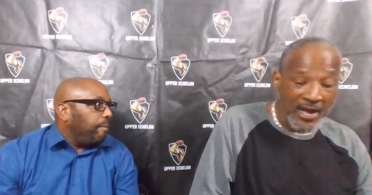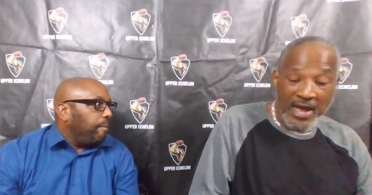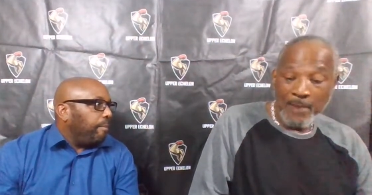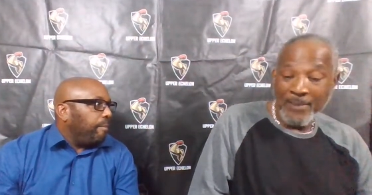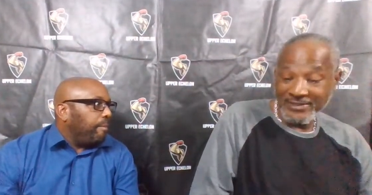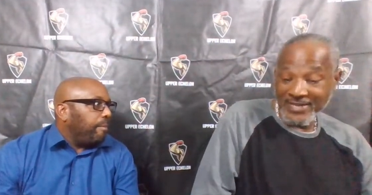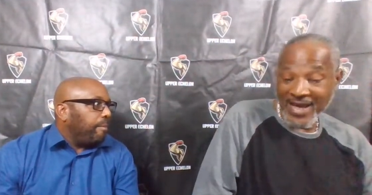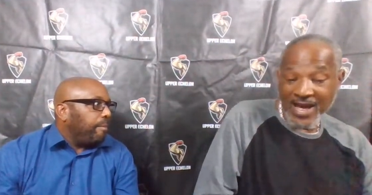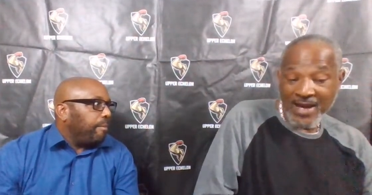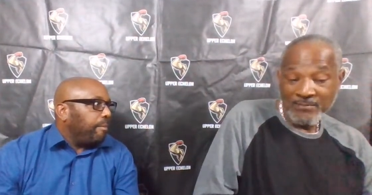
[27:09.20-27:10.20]
Speaker 1: and by
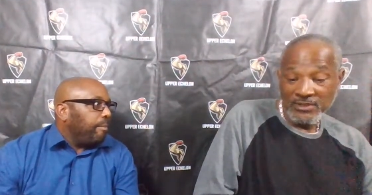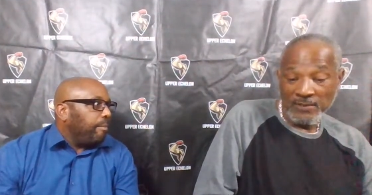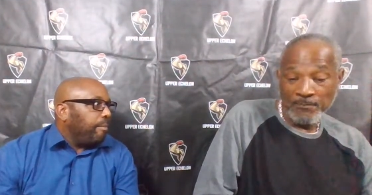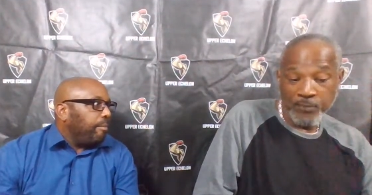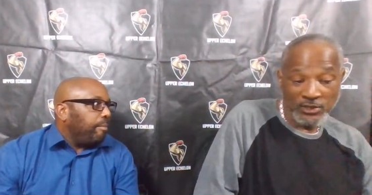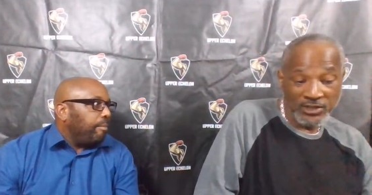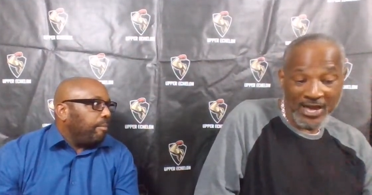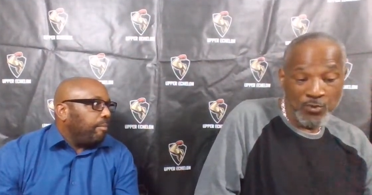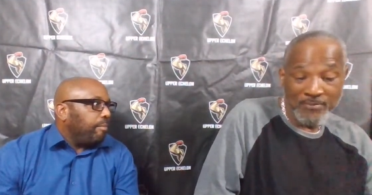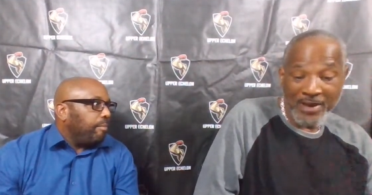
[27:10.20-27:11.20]
time the person
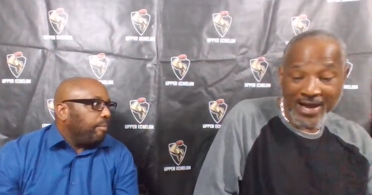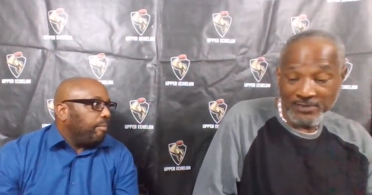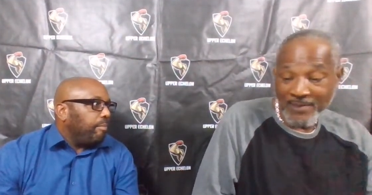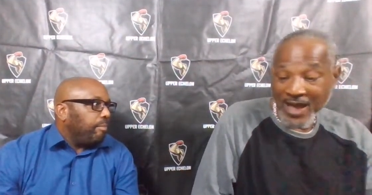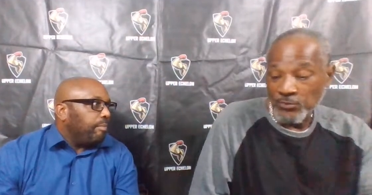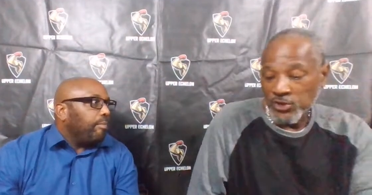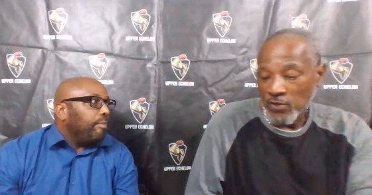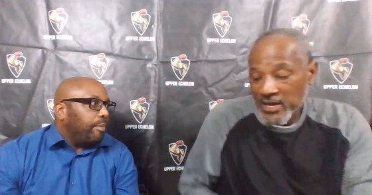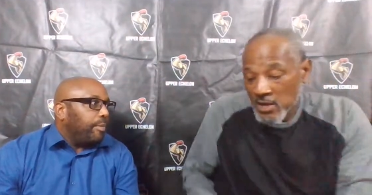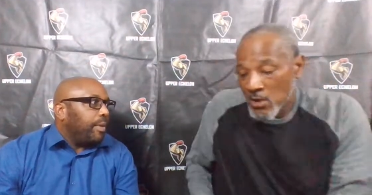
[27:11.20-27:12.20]
like went behind his back and was
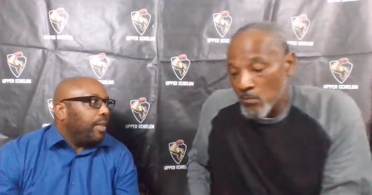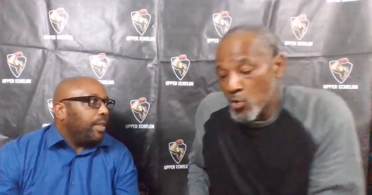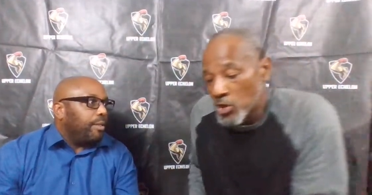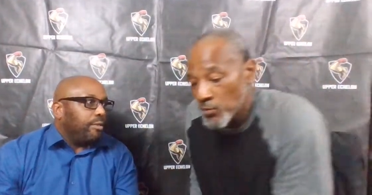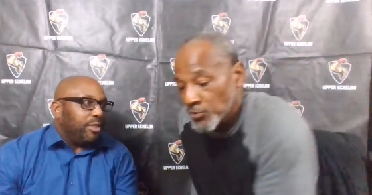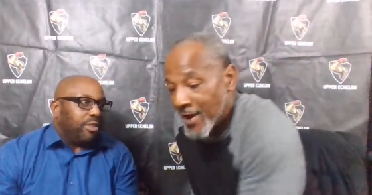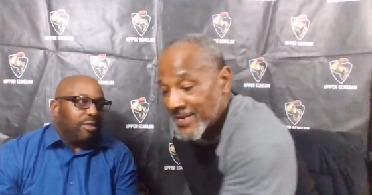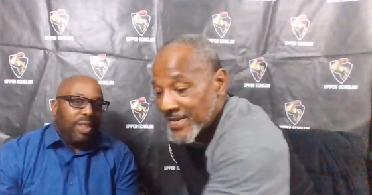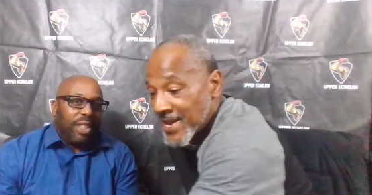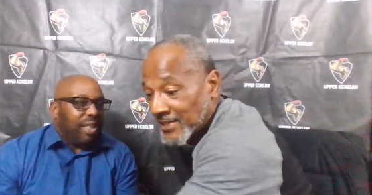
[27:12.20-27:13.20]
over there, Mookie was
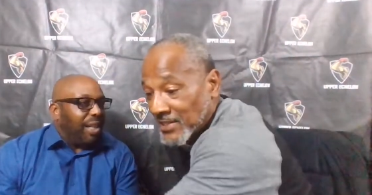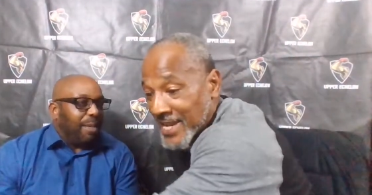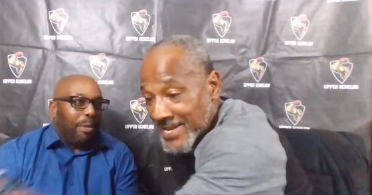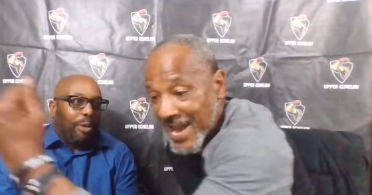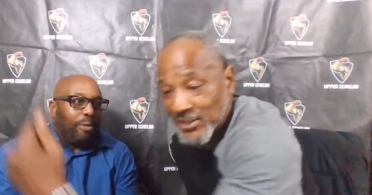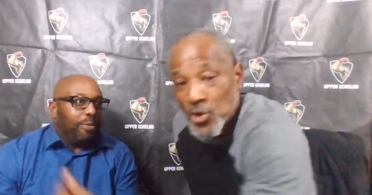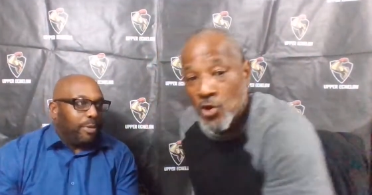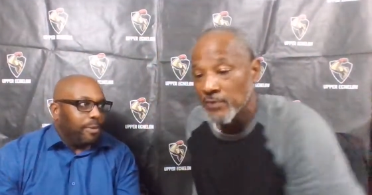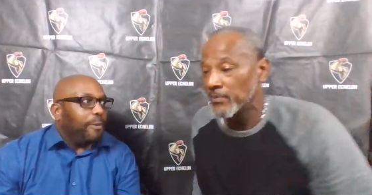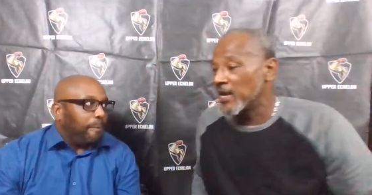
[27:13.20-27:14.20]
right there, getting that
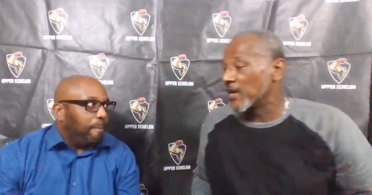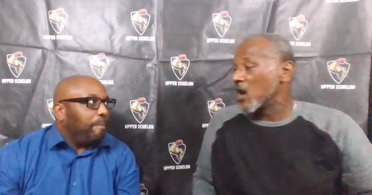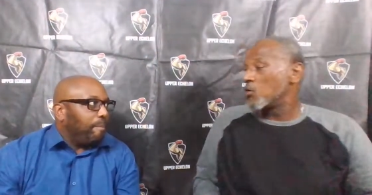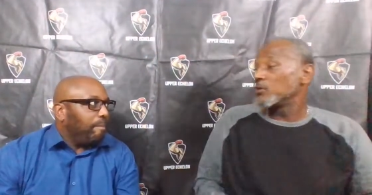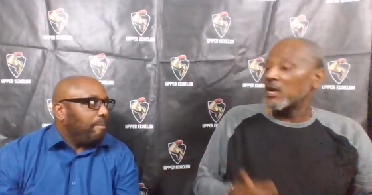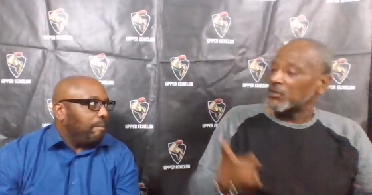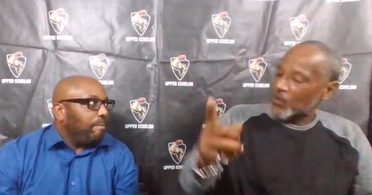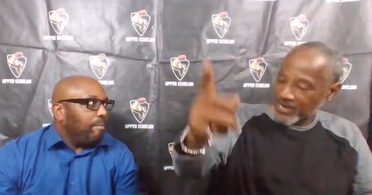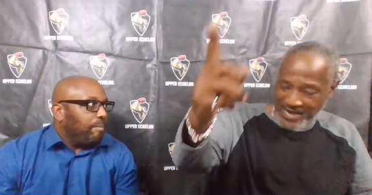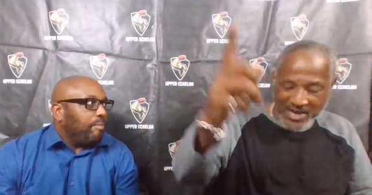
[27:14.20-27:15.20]
jump and going the other
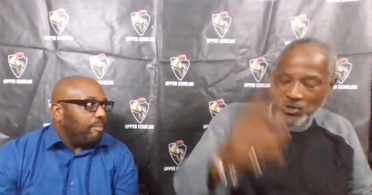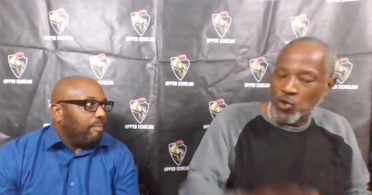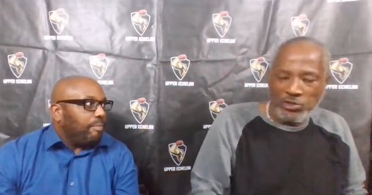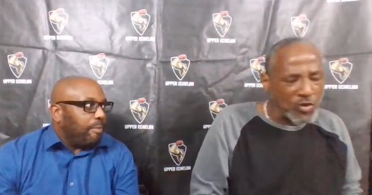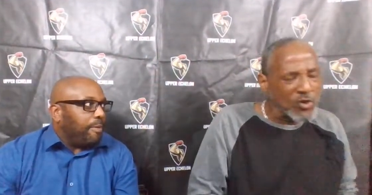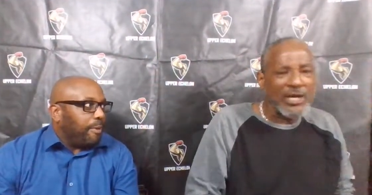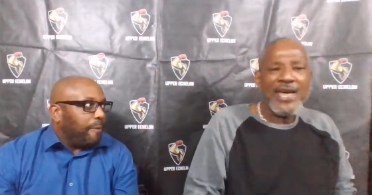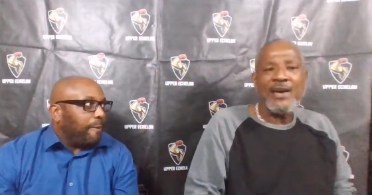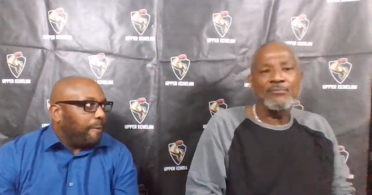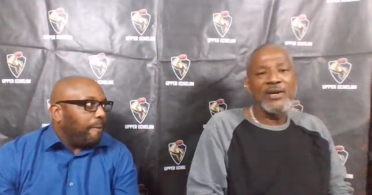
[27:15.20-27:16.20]
way,
Speaker 2: down the court, scoring a
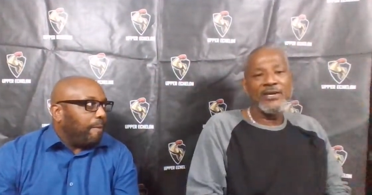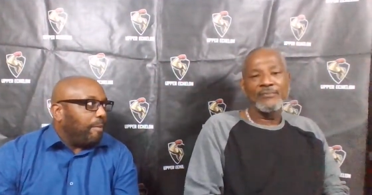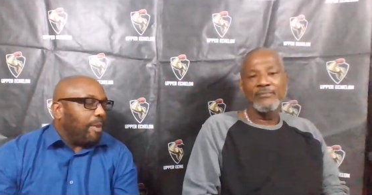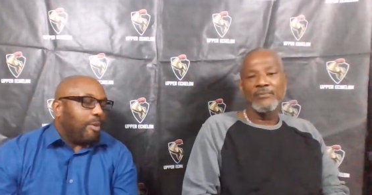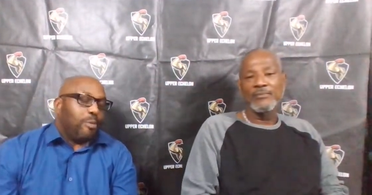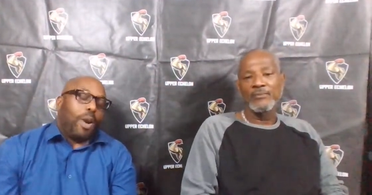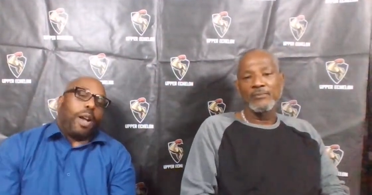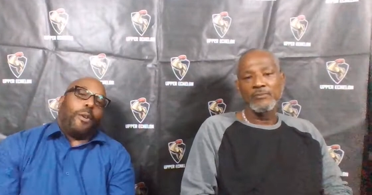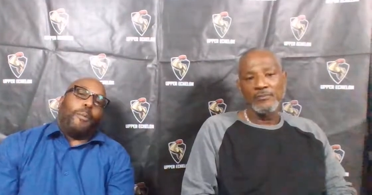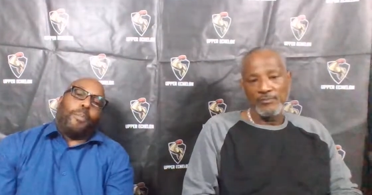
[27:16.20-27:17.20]
layup, man.
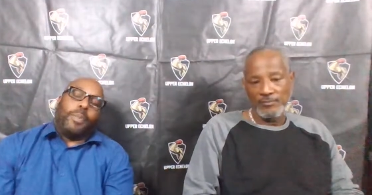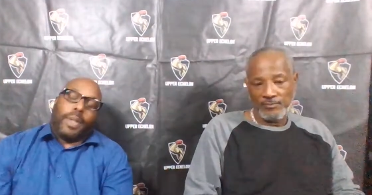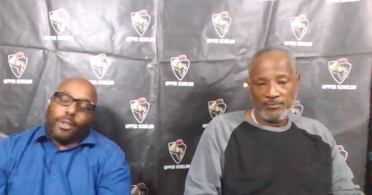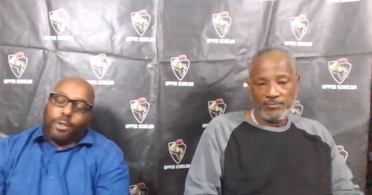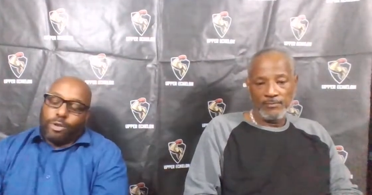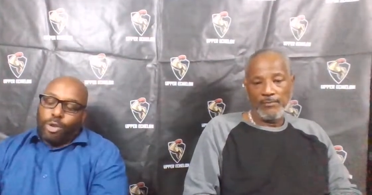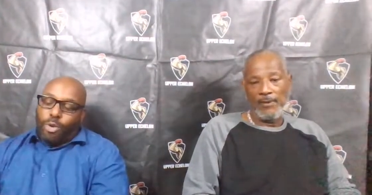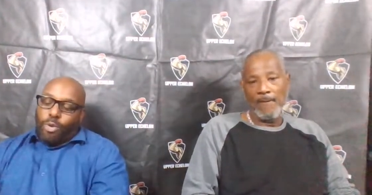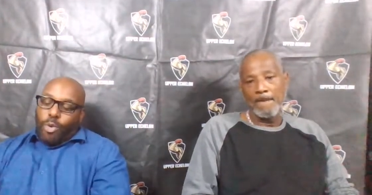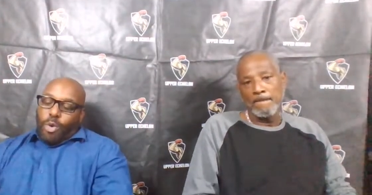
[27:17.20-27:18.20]
Wow.
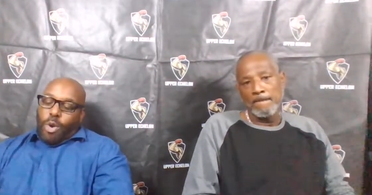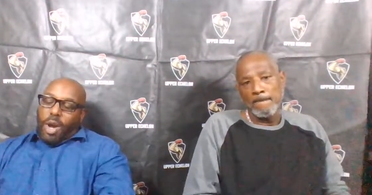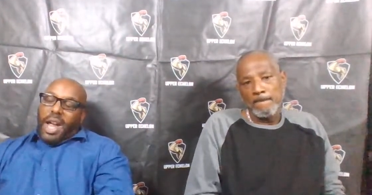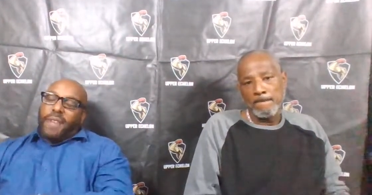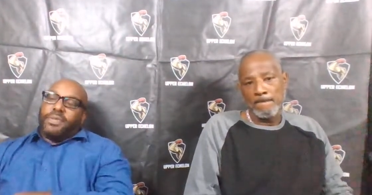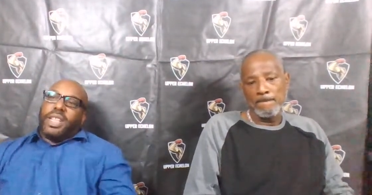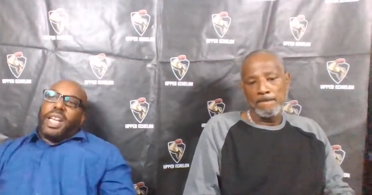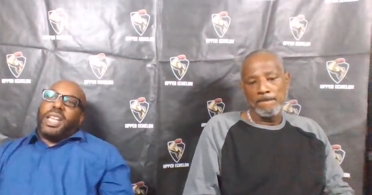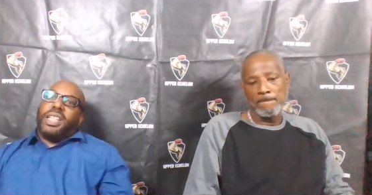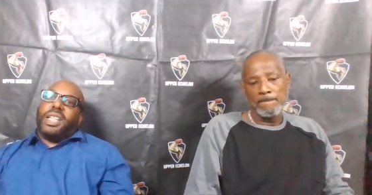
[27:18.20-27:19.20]
So after
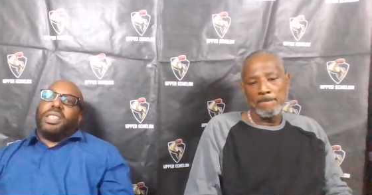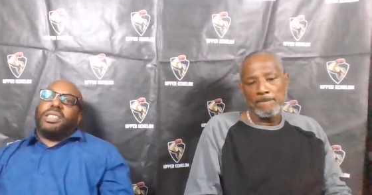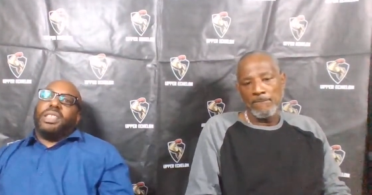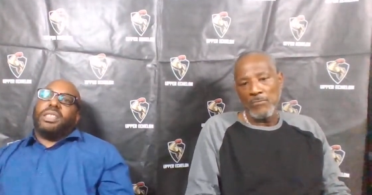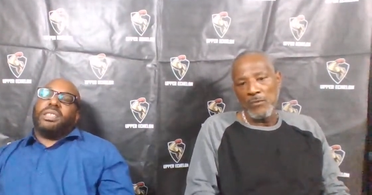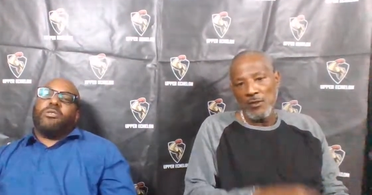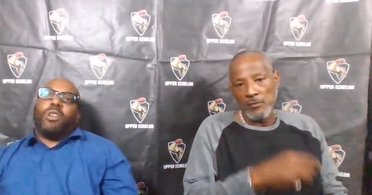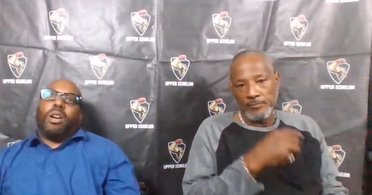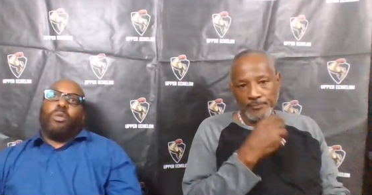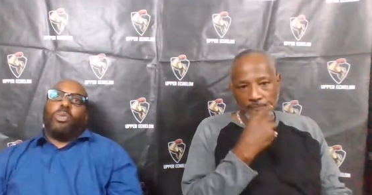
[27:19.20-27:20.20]
that 88 season,
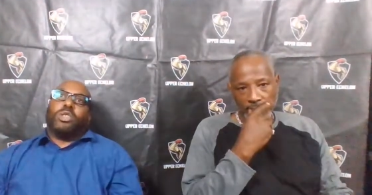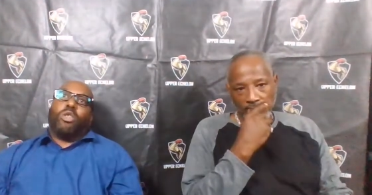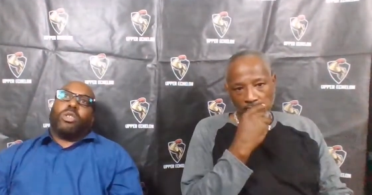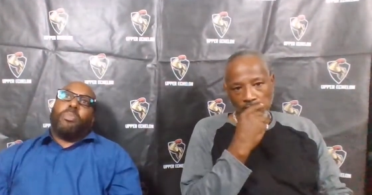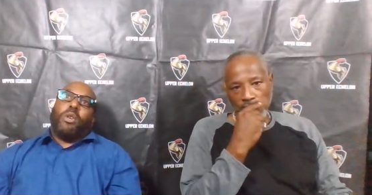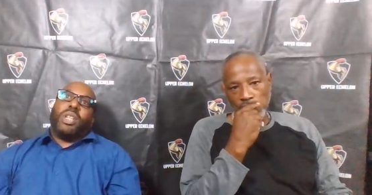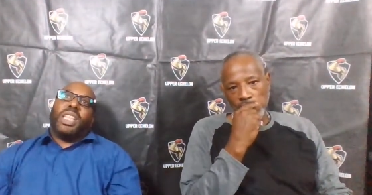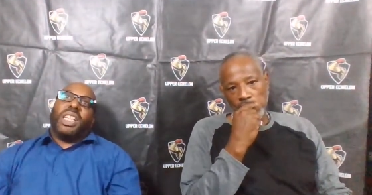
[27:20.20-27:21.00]
um, we talked about it